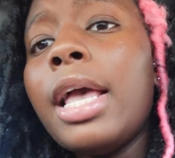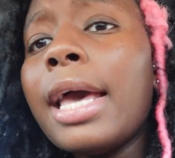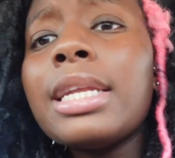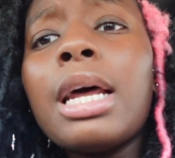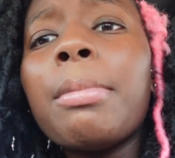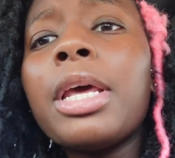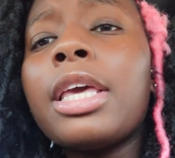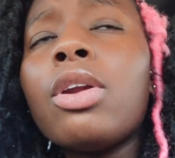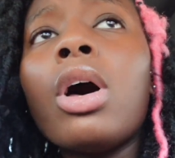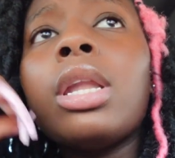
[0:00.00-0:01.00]
And then I'm gonna
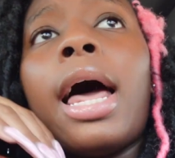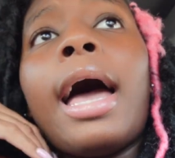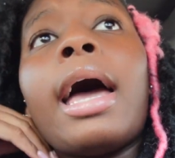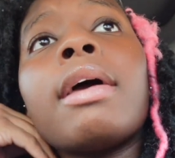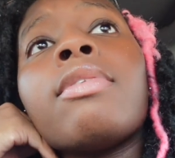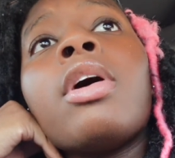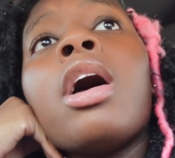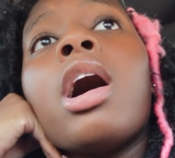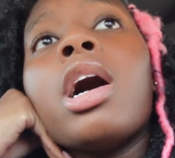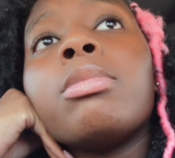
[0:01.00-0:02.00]
get on live,
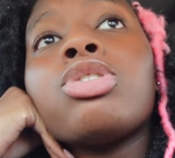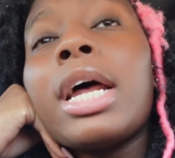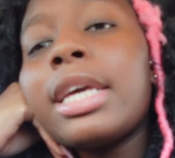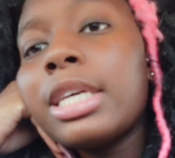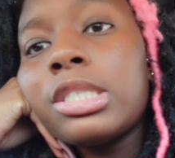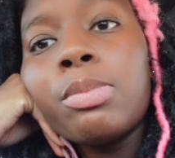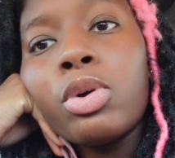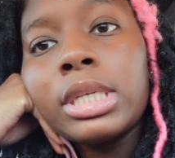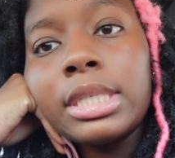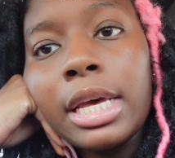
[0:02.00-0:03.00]
try to get some
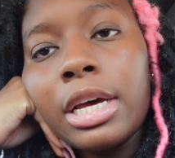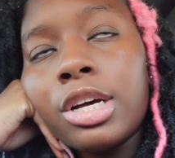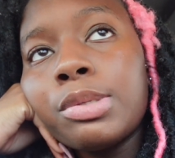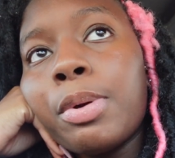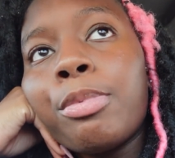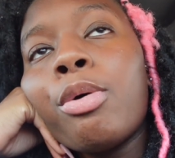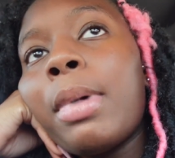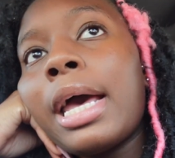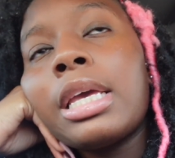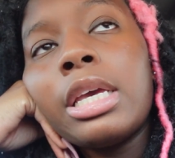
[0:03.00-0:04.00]
more sales, promote
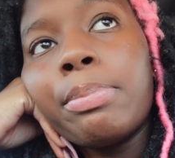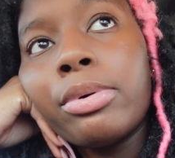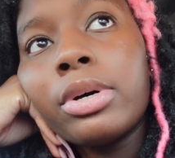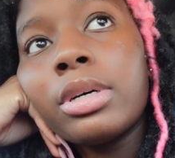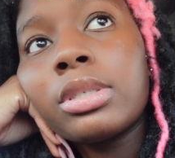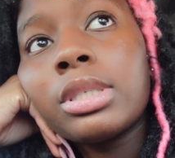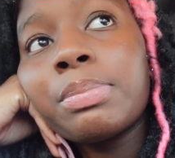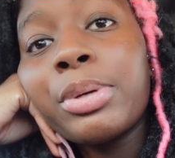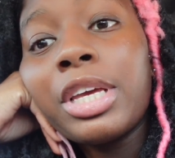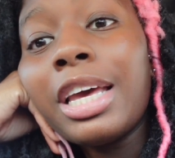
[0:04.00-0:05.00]
my
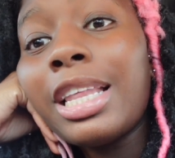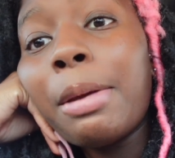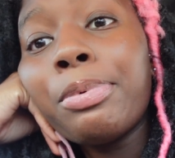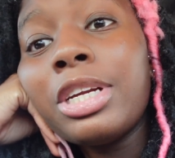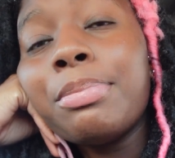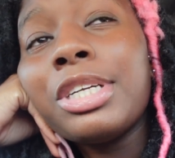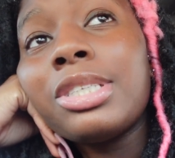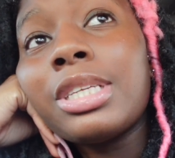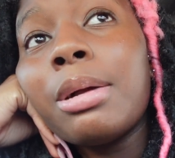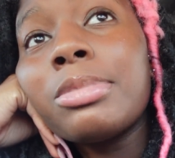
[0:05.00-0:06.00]
ebooks. But yeah, that pretty much
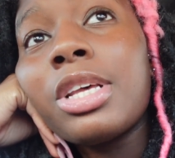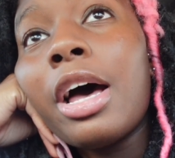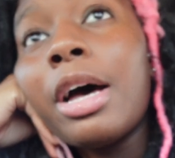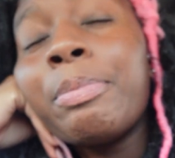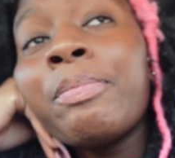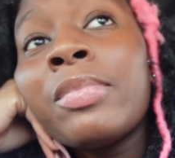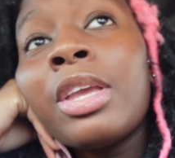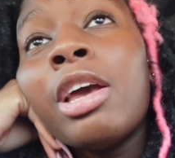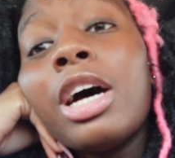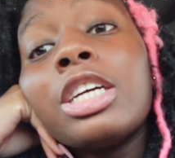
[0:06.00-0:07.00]
sums up
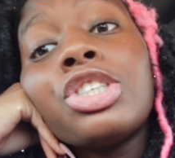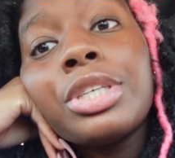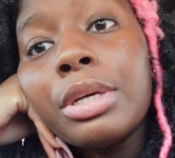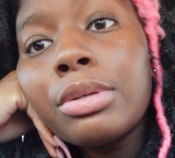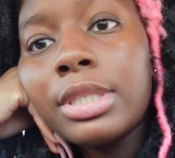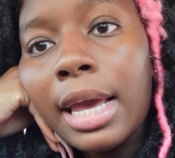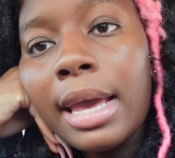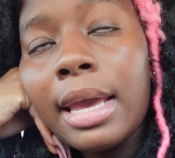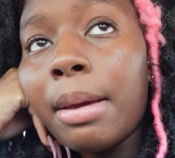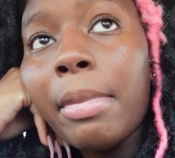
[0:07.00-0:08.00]
a chill
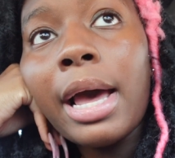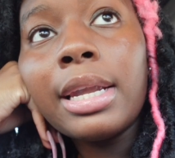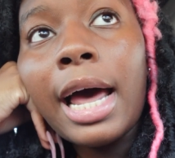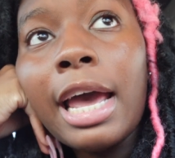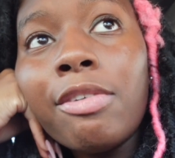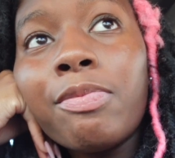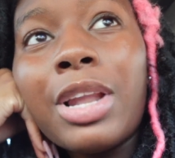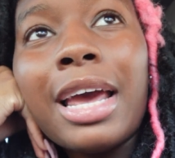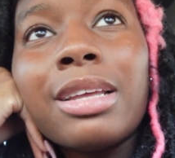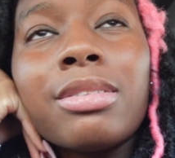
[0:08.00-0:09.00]
day in my life.
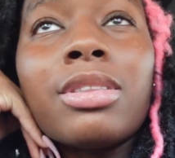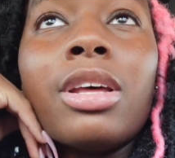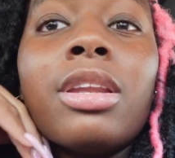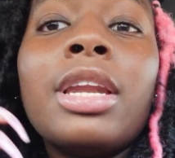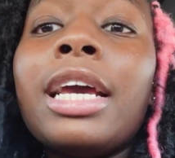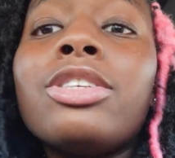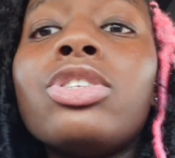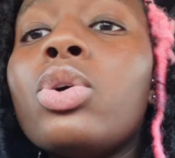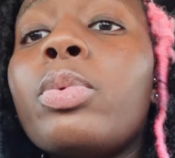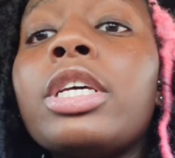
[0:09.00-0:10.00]
Like, the next
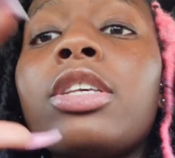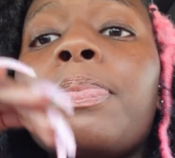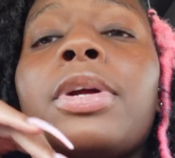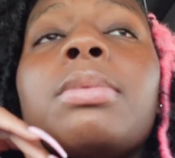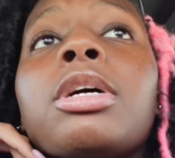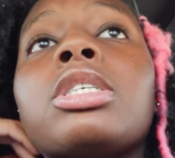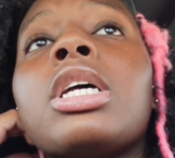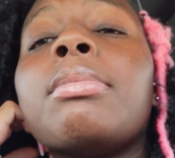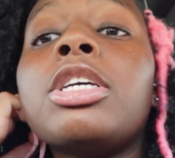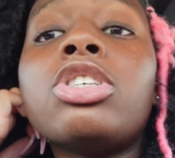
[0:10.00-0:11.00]
2 weeks are pretty much
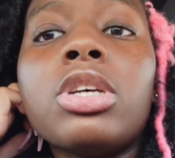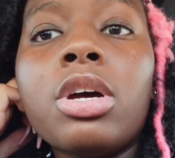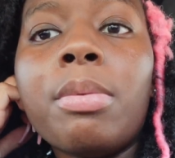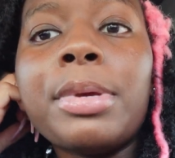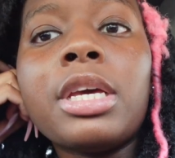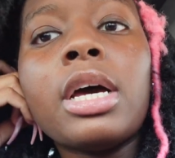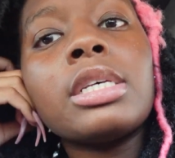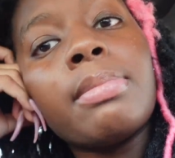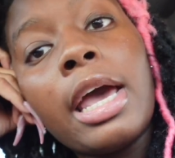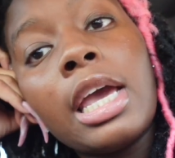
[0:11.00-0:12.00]
gonna be chill
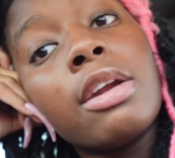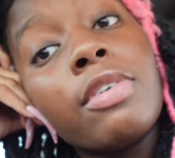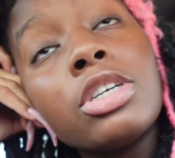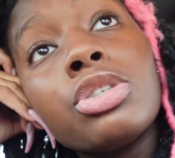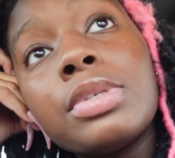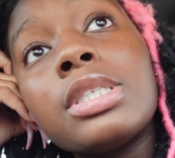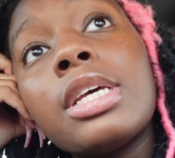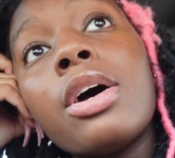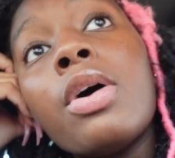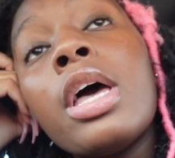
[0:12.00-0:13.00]
because my anniversary
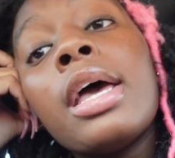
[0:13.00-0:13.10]
sale